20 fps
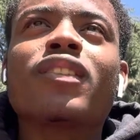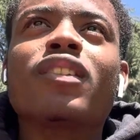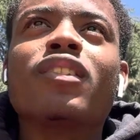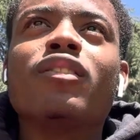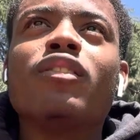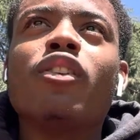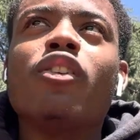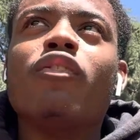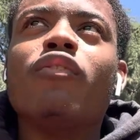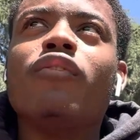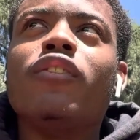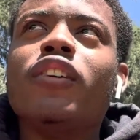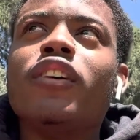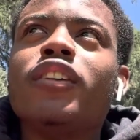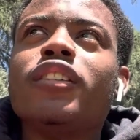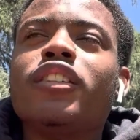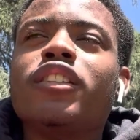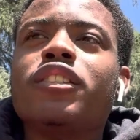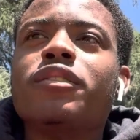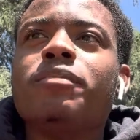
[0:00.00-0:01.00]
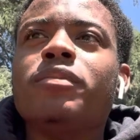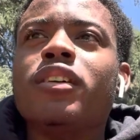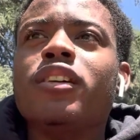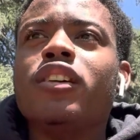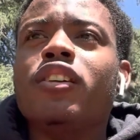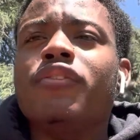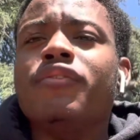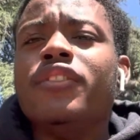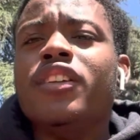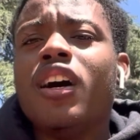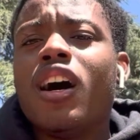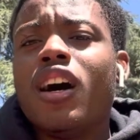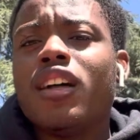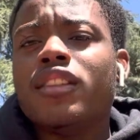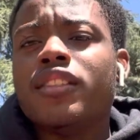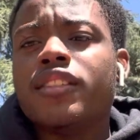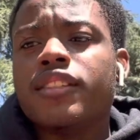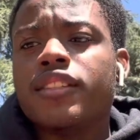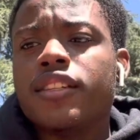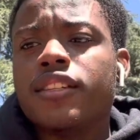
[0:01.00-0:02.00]
you know, fun is but of
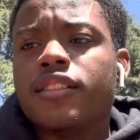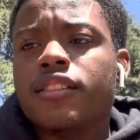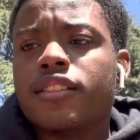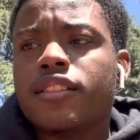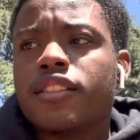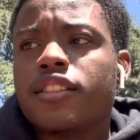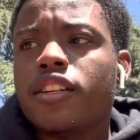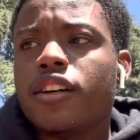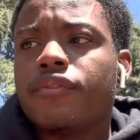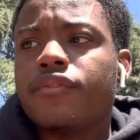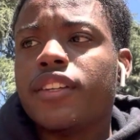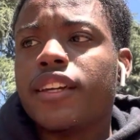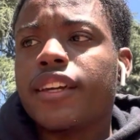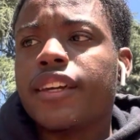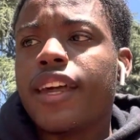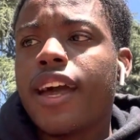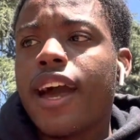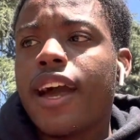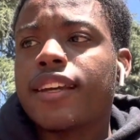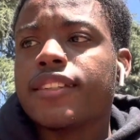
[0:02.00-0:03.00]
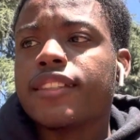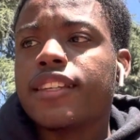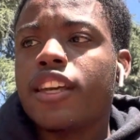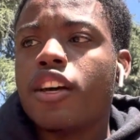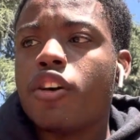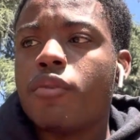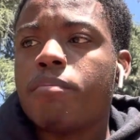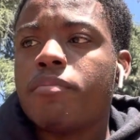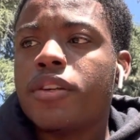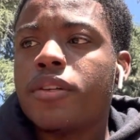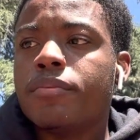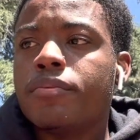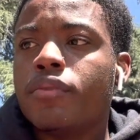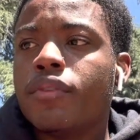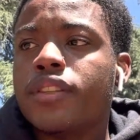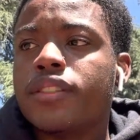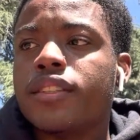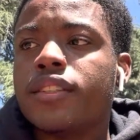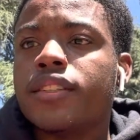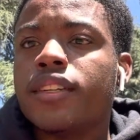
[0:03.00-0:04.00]
knowledge and stuff that can actually help people
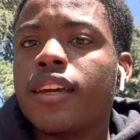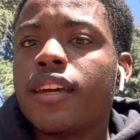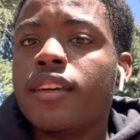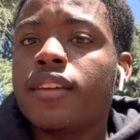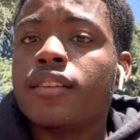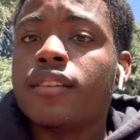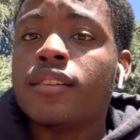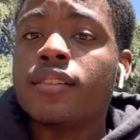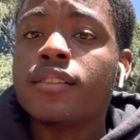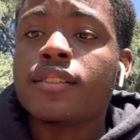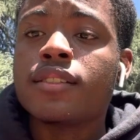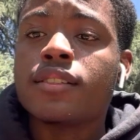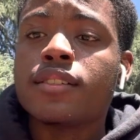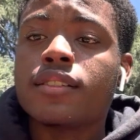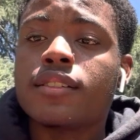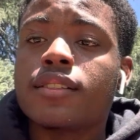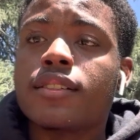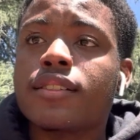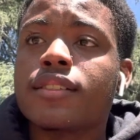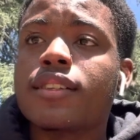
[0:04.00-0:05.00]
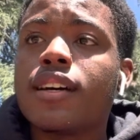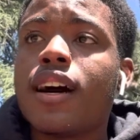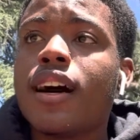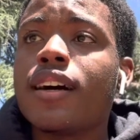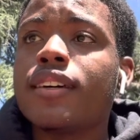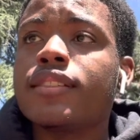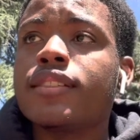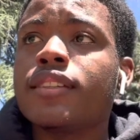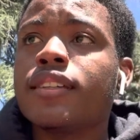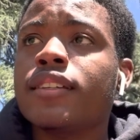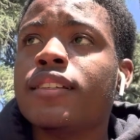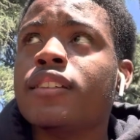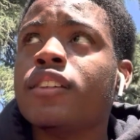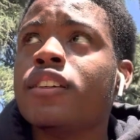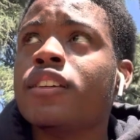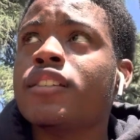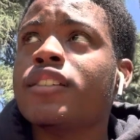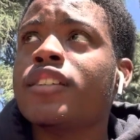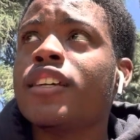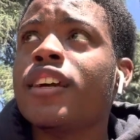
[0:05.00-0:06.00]
in today's society and
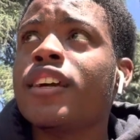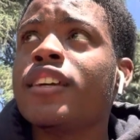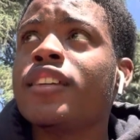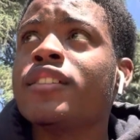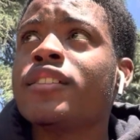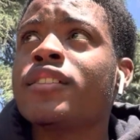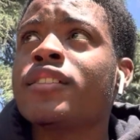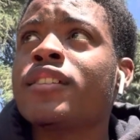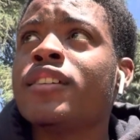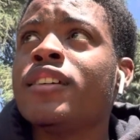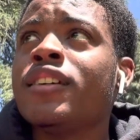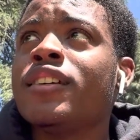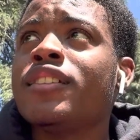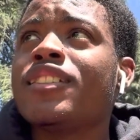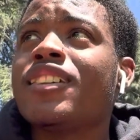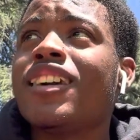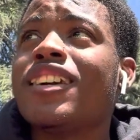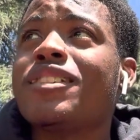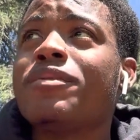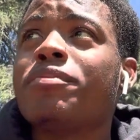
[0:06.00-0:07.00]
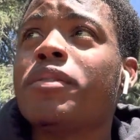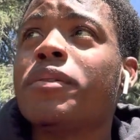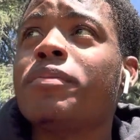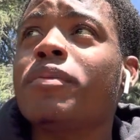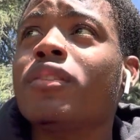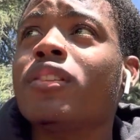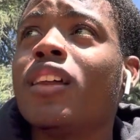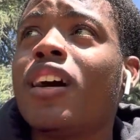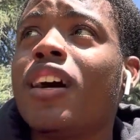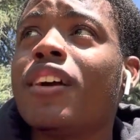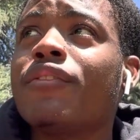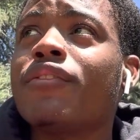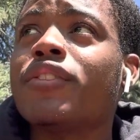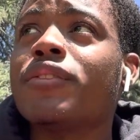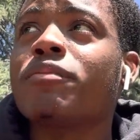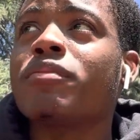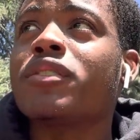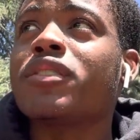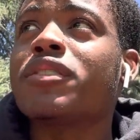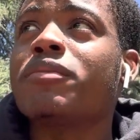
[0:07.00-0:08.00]
uh, change change people's life
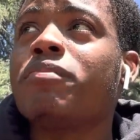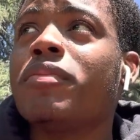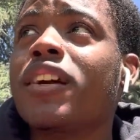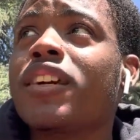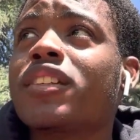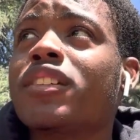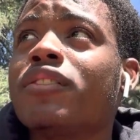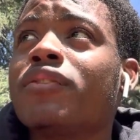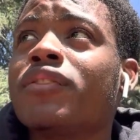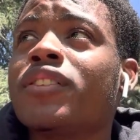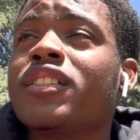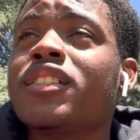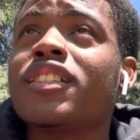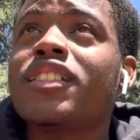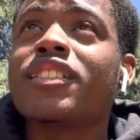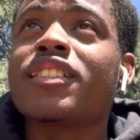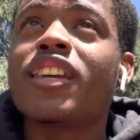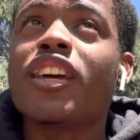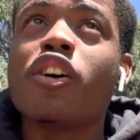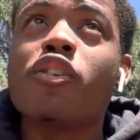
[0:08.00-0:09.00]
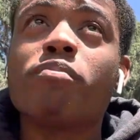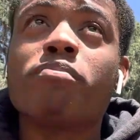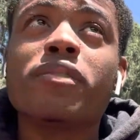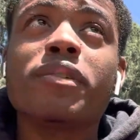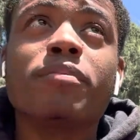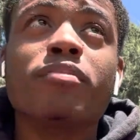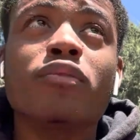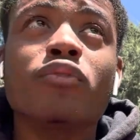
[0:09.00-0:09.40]
and perspective and just help people